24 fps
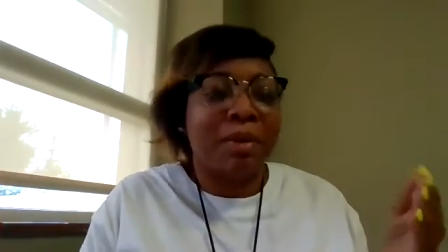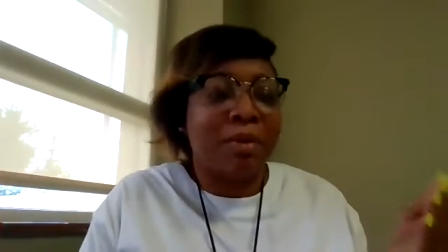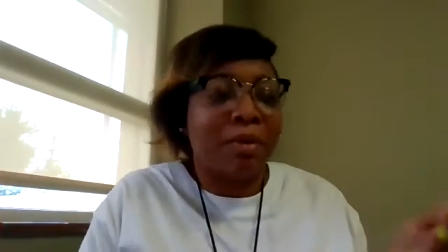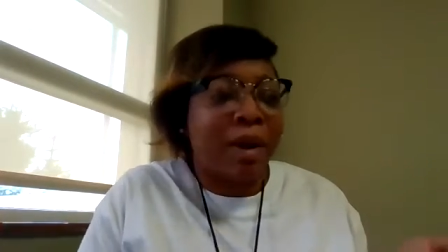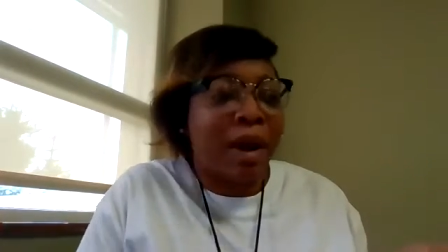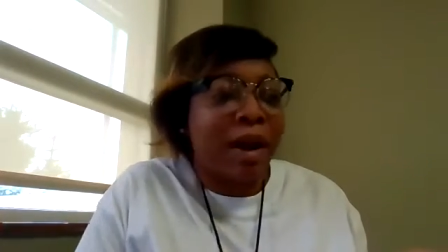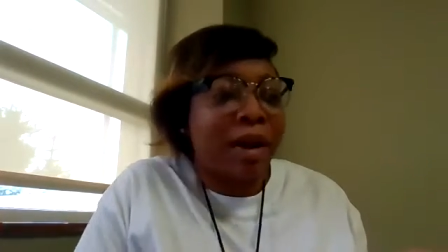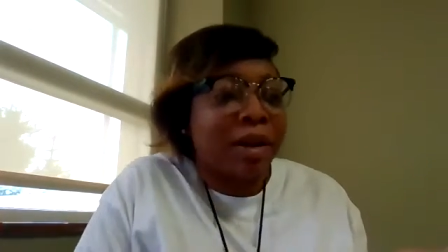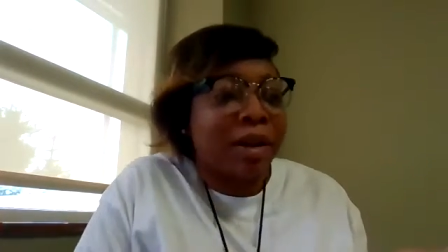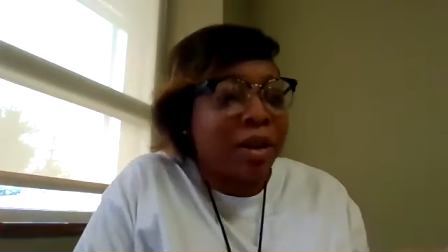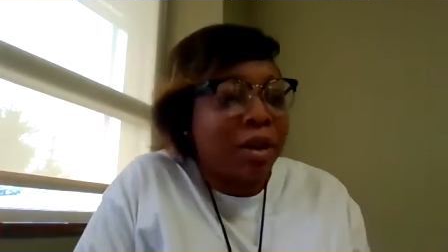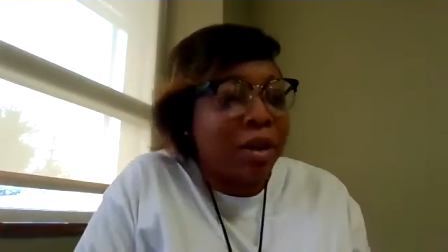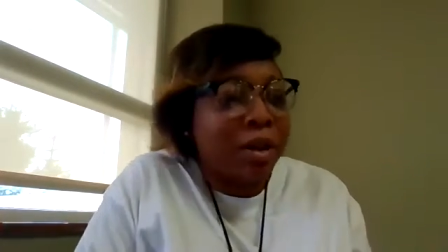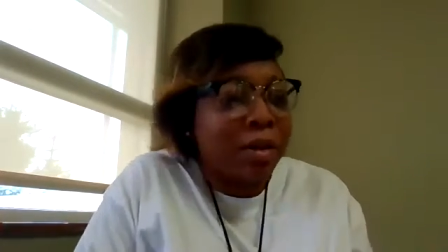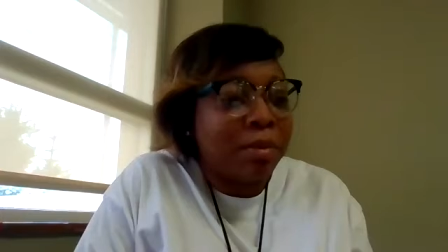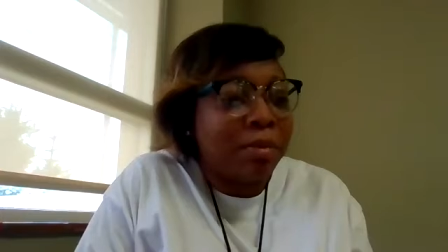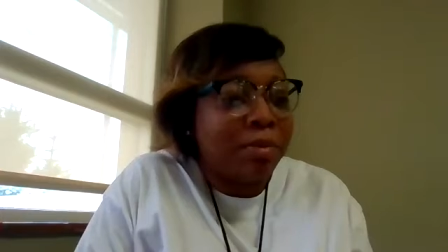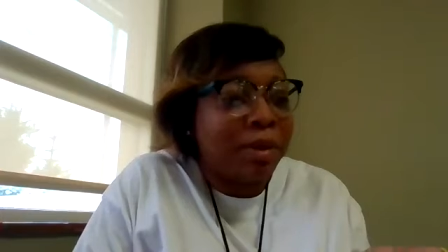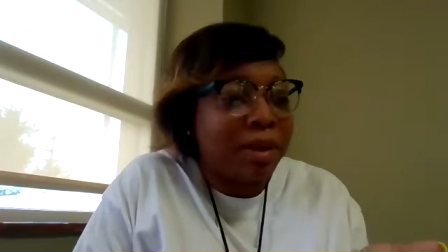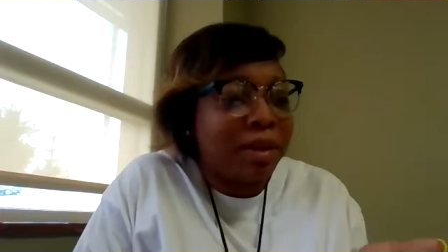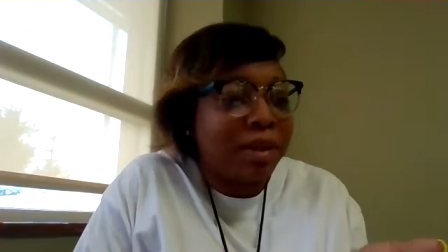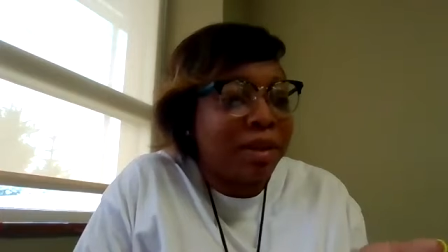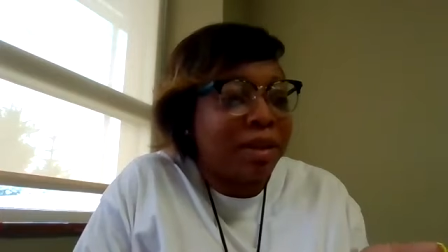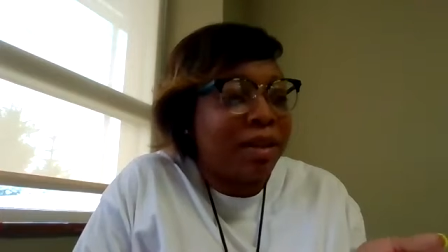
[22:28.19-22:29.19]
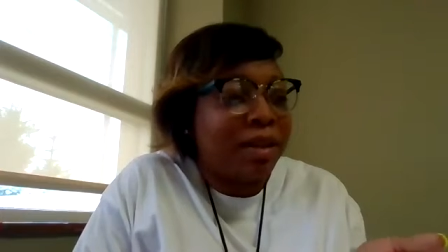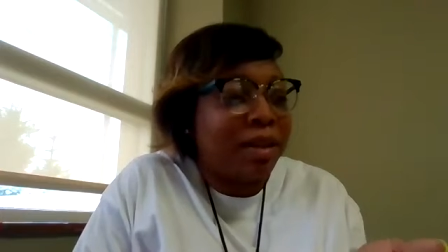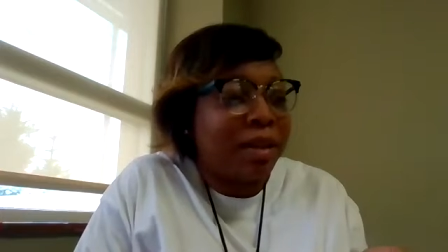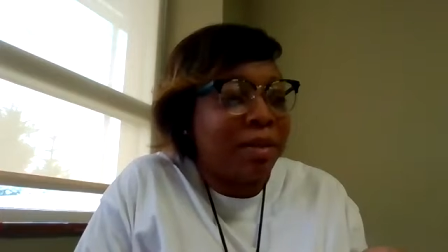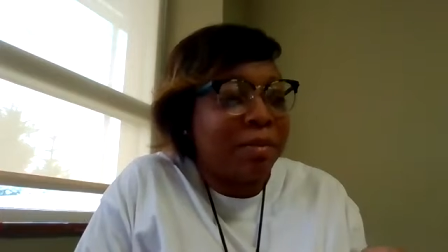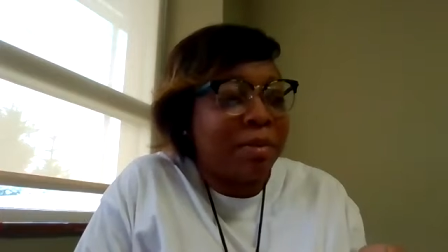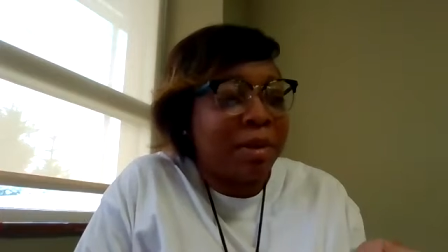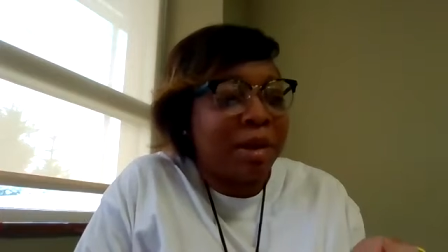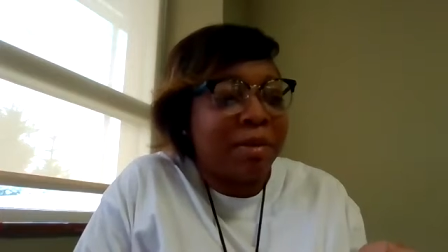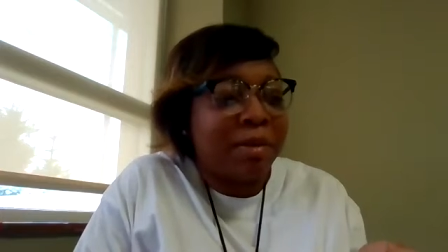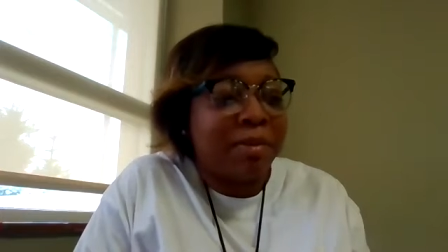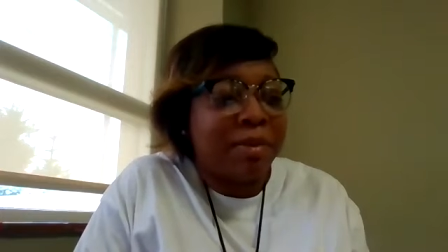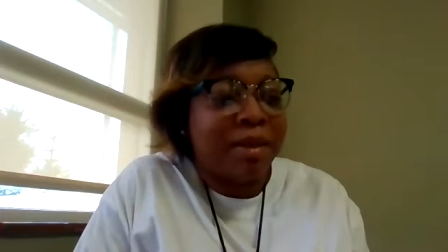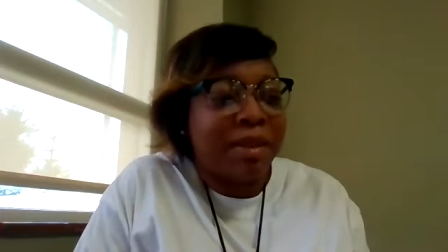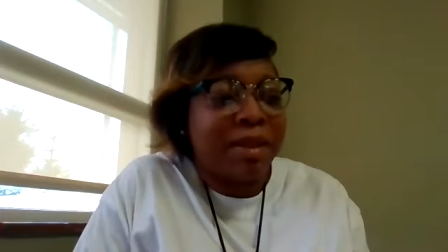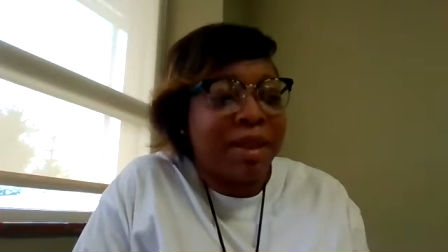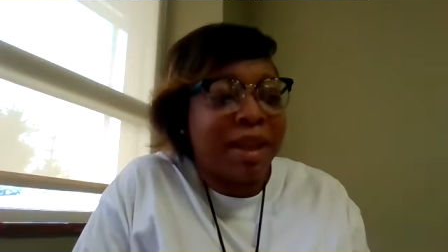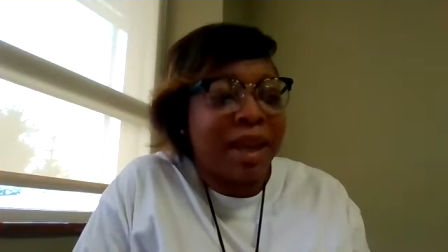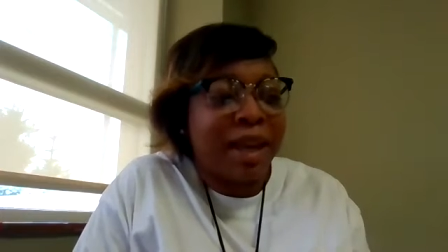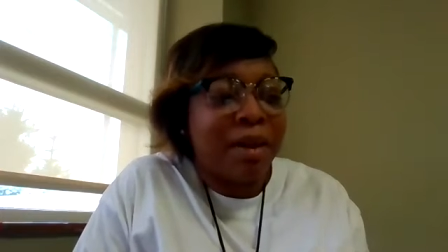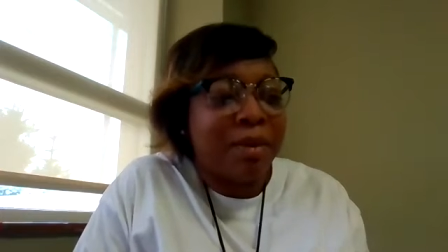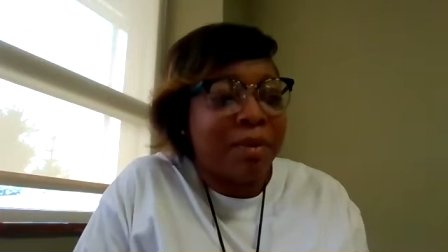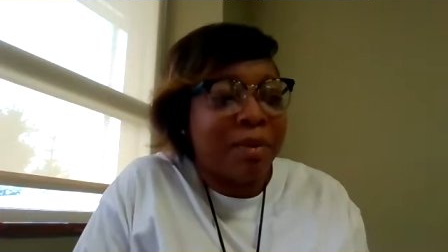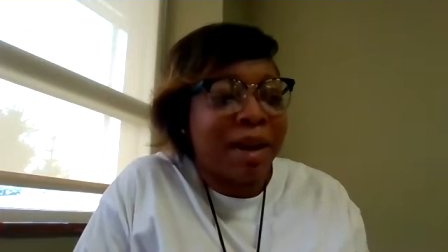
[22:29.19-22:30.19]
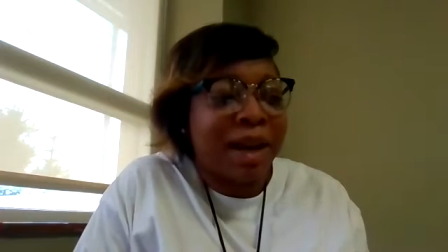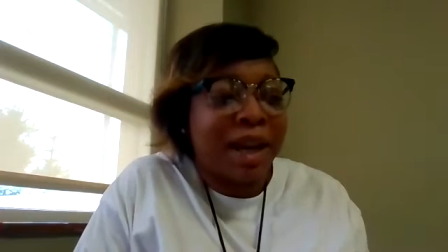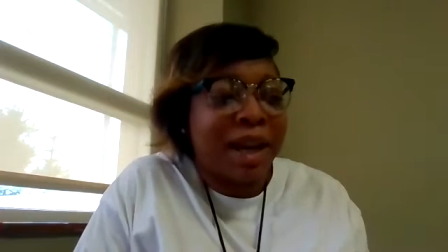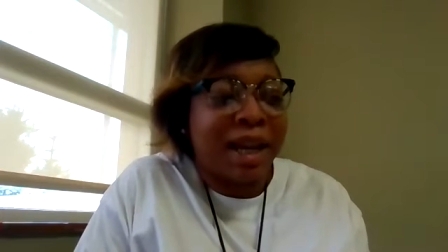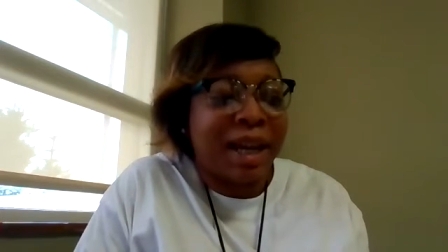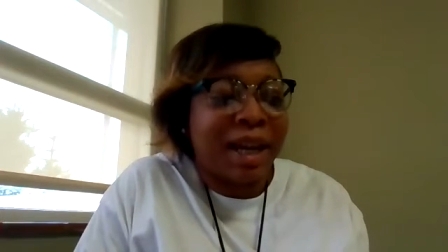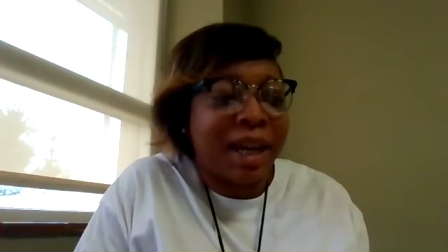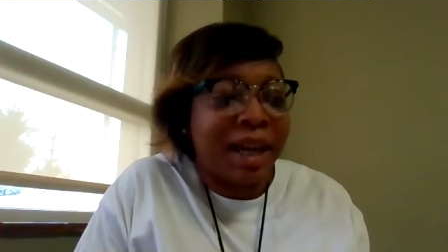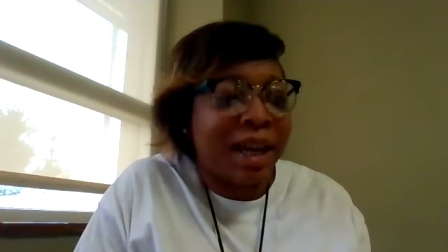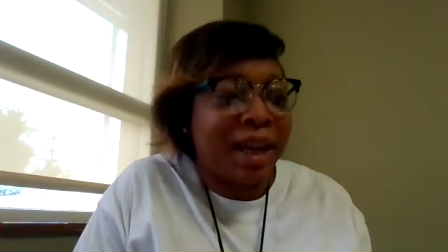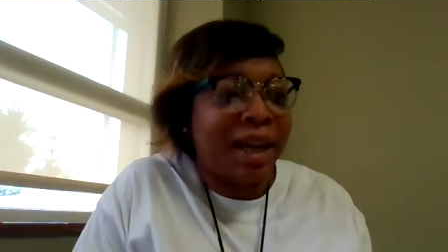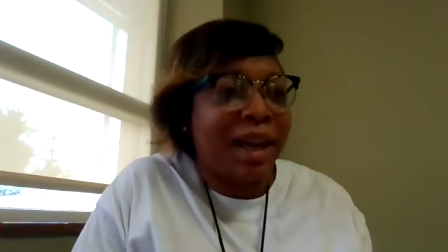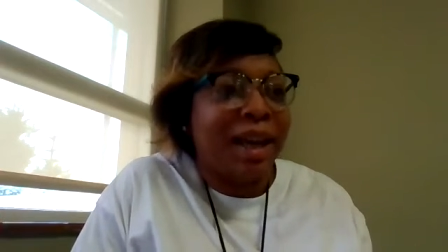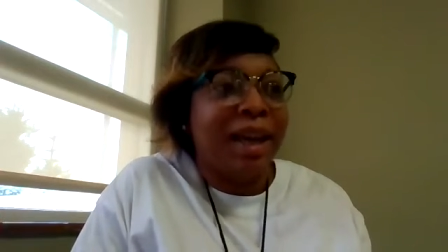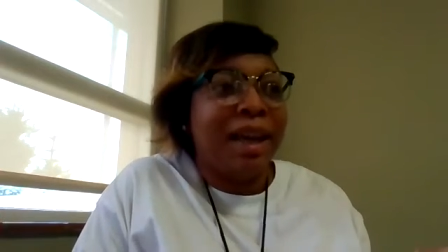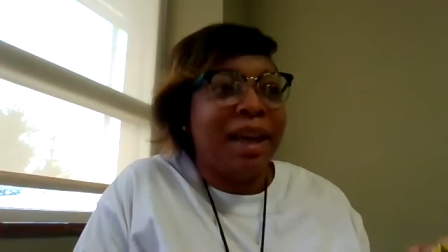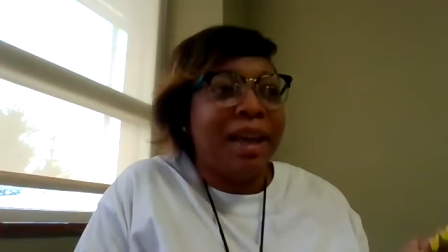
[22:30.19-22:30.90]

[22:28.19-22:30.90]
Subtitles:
And while you're building them up in that way,